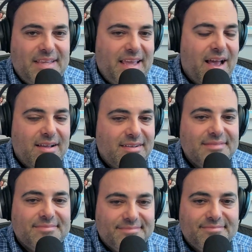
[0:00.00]
Yeah,
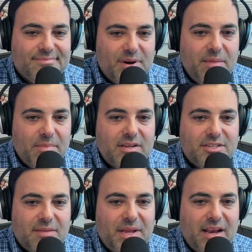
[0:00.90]
pretty
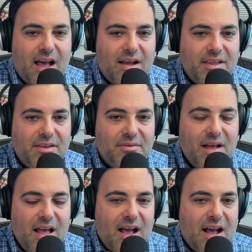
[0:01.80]
much. I mean, how do
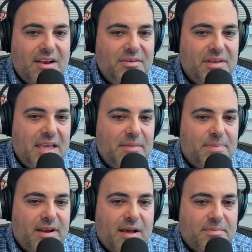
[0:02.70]
you keep
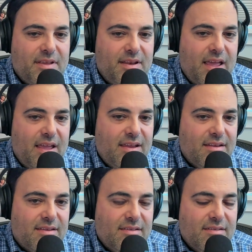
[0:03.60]
it up to
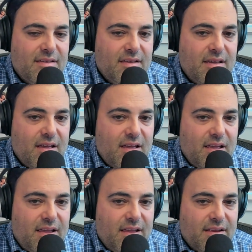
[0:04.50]
date
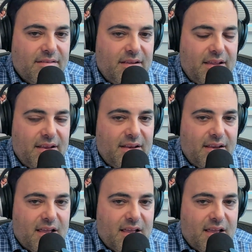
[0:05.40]
in